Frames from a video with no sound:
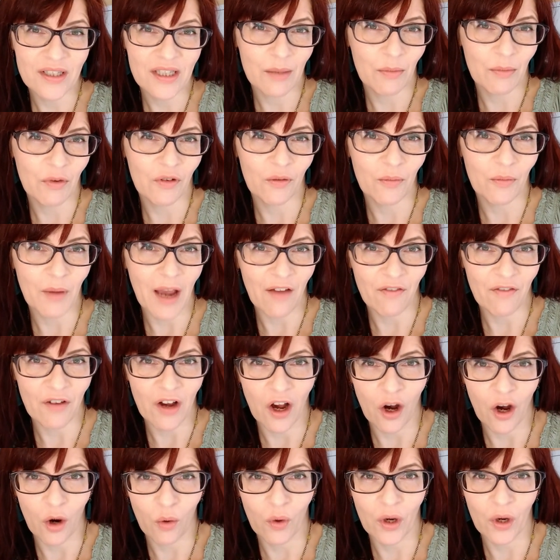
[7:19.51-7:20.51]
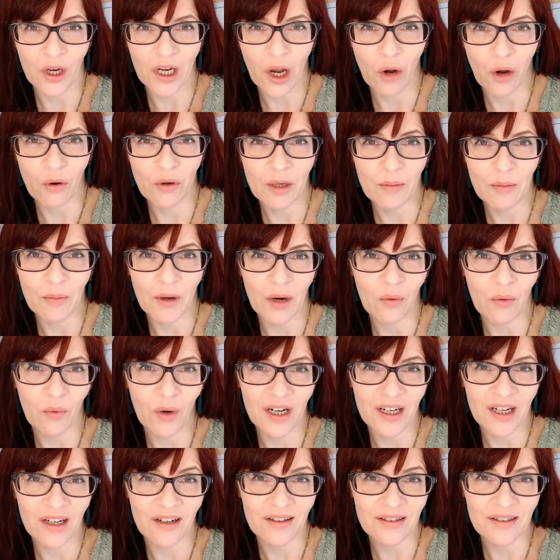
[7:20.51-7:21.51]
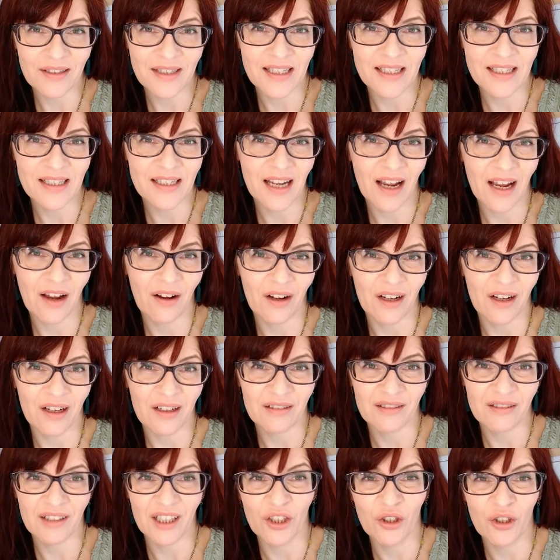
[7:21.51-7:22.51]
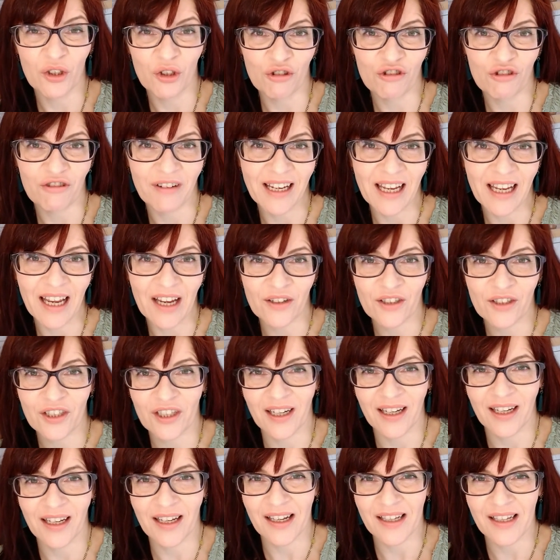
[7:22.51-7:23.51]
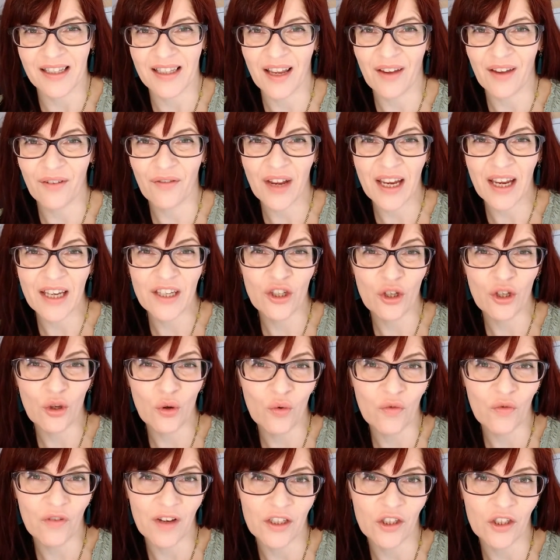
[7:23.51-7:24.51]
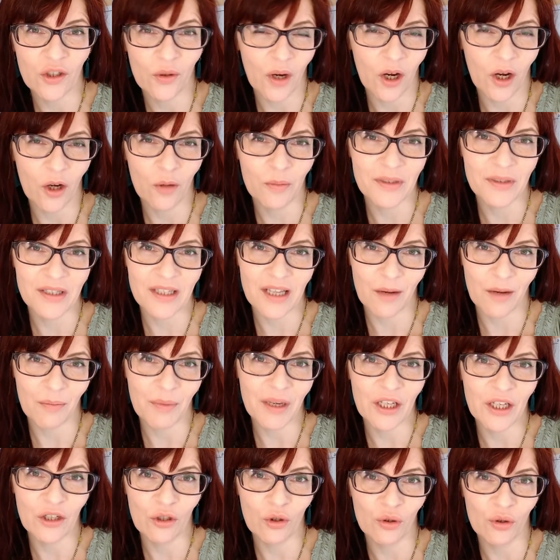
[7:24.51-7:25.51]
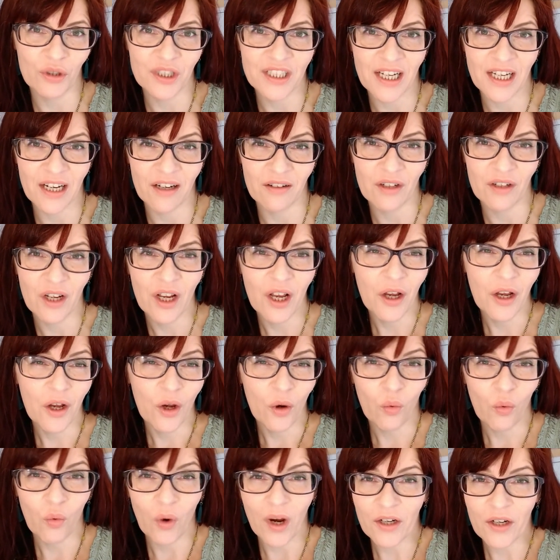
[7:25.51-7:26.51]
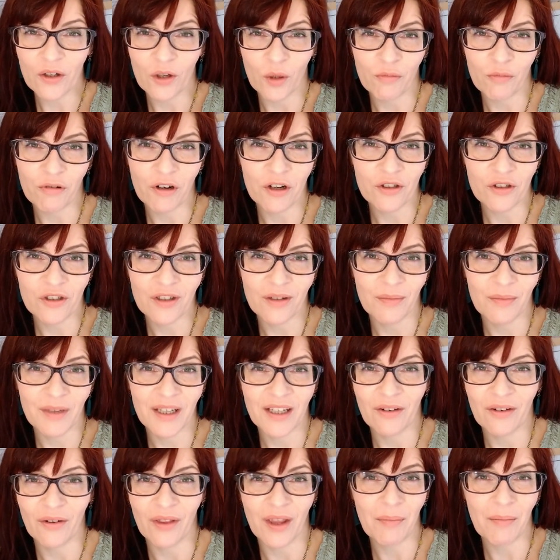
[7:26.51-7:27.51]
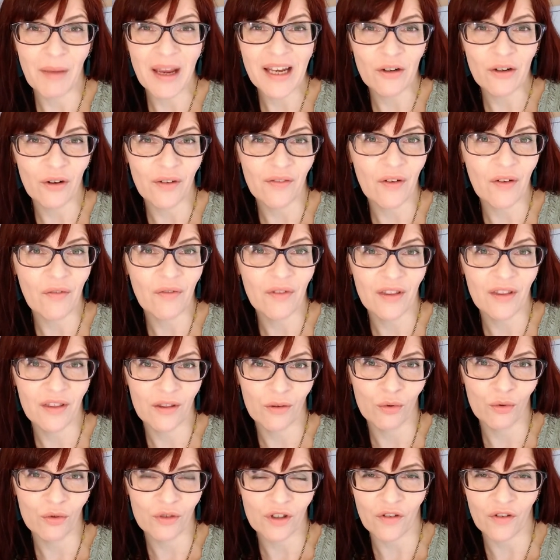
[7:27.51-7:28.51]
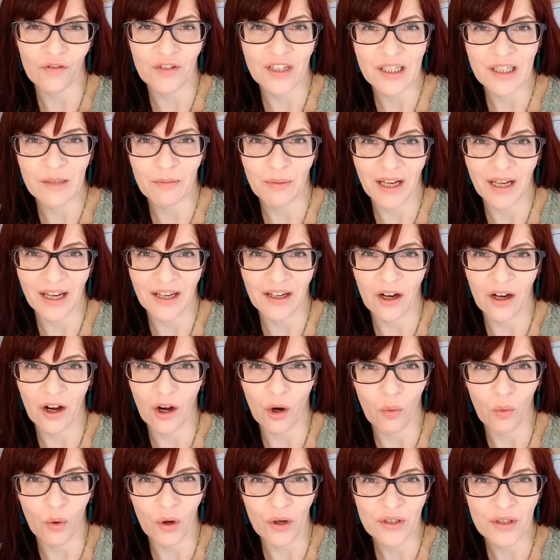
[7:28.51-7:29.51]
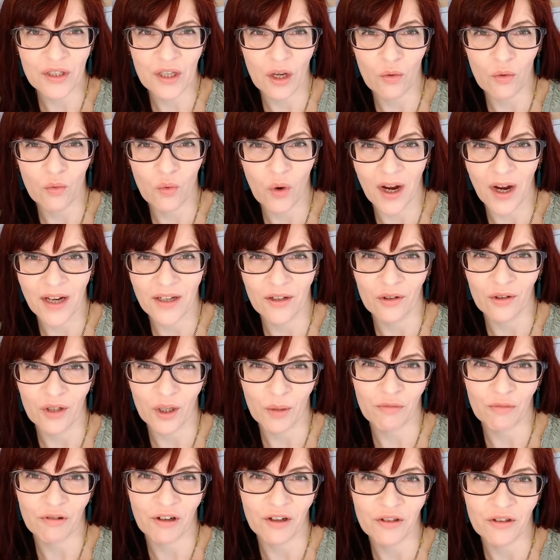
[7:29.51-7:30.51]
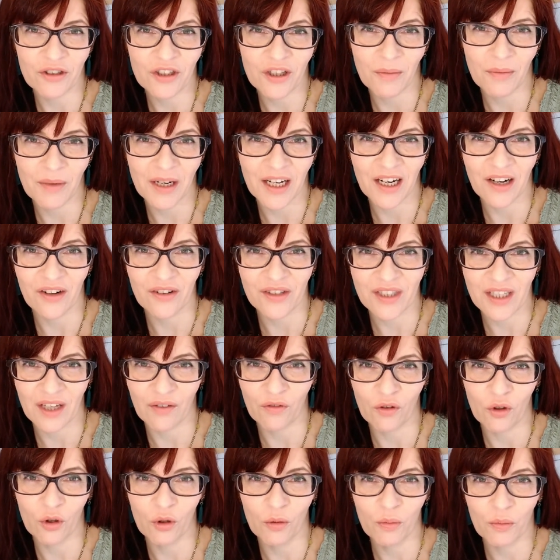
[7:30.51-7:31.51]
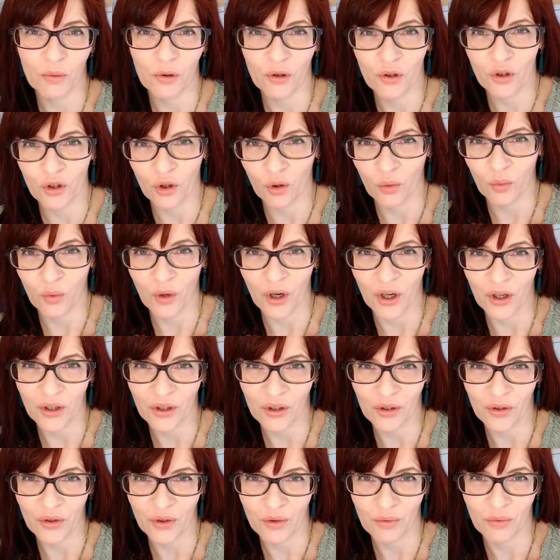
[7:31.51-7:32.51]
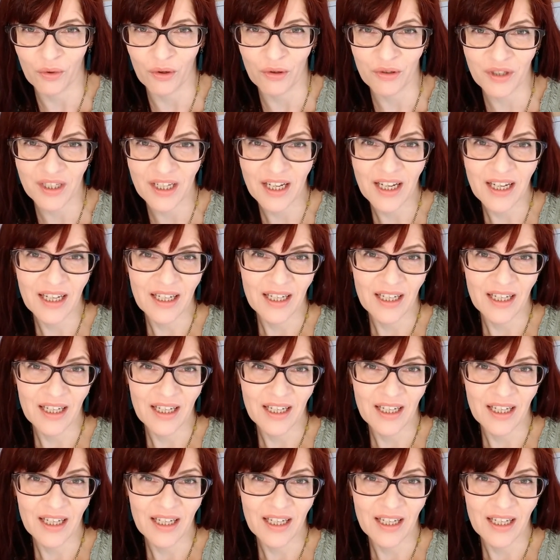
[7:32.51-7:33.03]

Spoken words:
Some of them have artwork only by one artist. Now, a good trick actually is if a new venue opens up in your town, why not approach them? You know, they may not have even thought of displaying artwork, so why not approach them and ask if you could put your work on the walls?